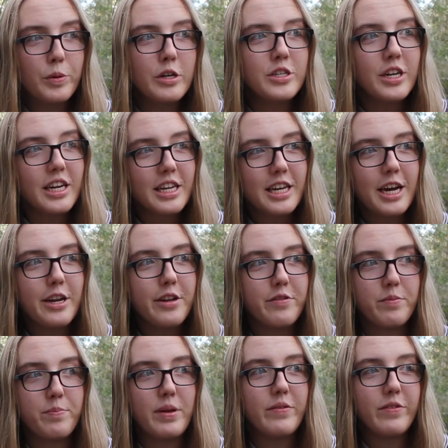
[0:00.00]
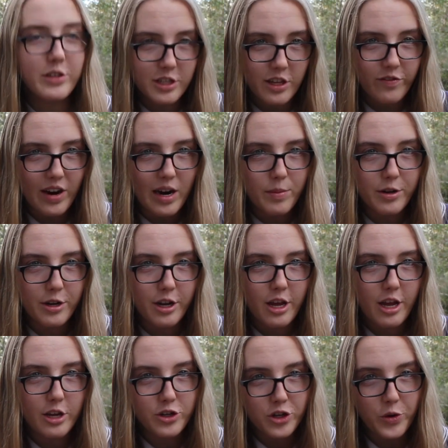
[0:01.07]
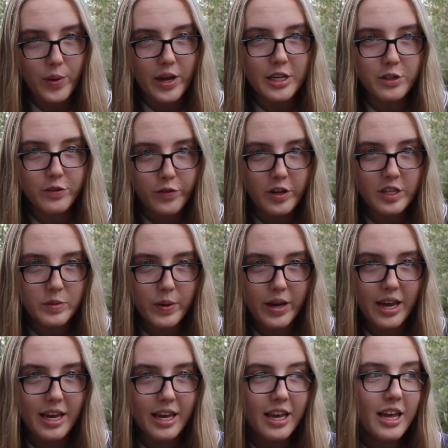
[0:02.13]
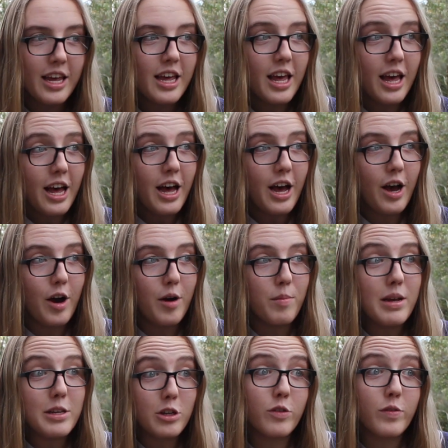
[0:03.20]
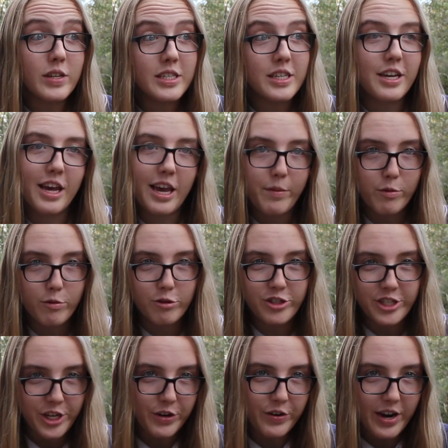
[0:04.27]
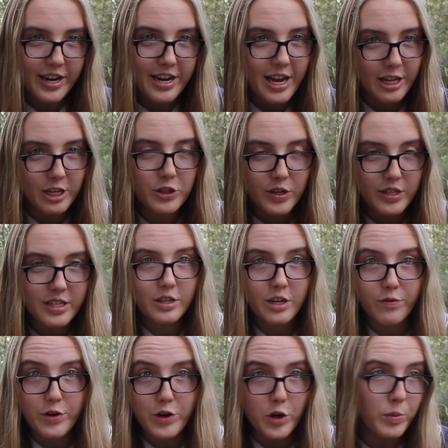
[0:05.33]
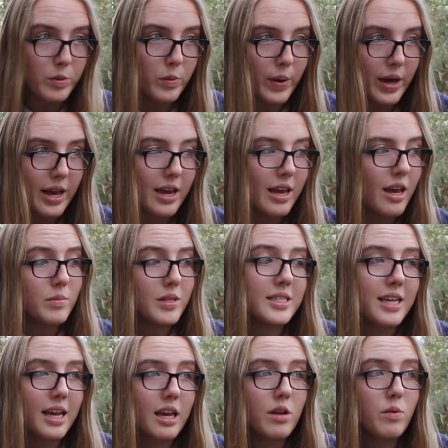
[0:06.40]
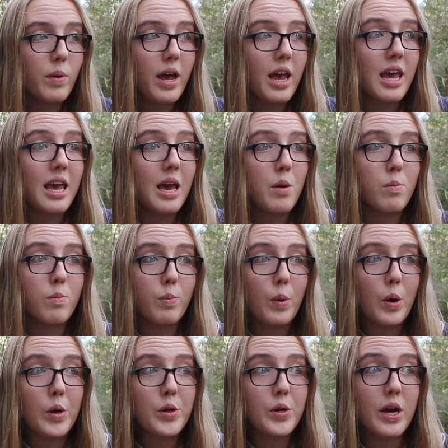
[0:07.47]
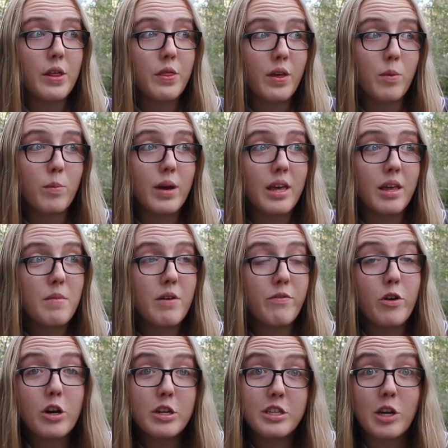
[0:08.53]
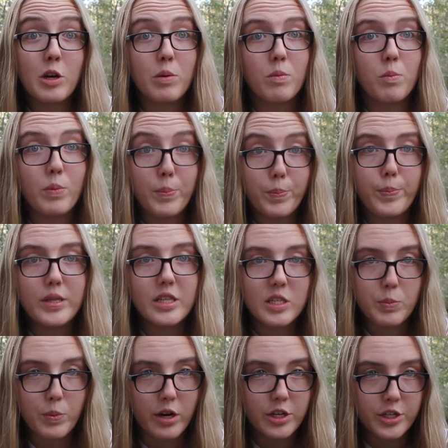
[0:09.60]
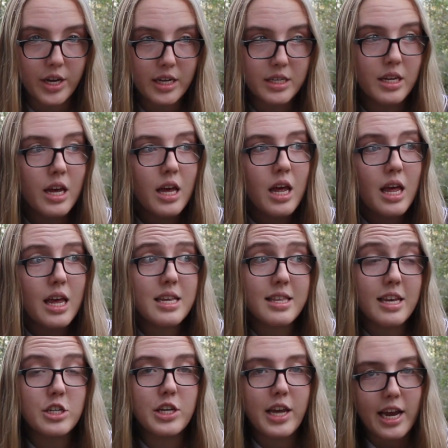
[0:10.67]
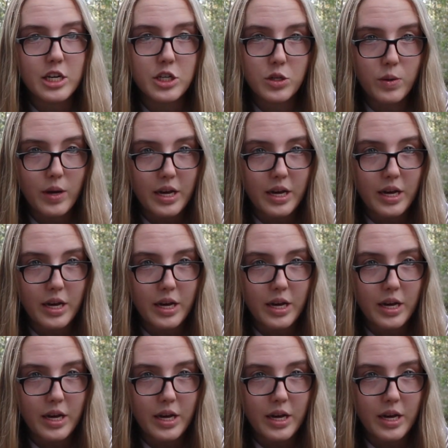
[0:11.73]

project kind of benefits the environment in two ways. The first way is obviously it will generate electricity in a renewable way. The second way, and what I think we are focusing on with this project, is the educational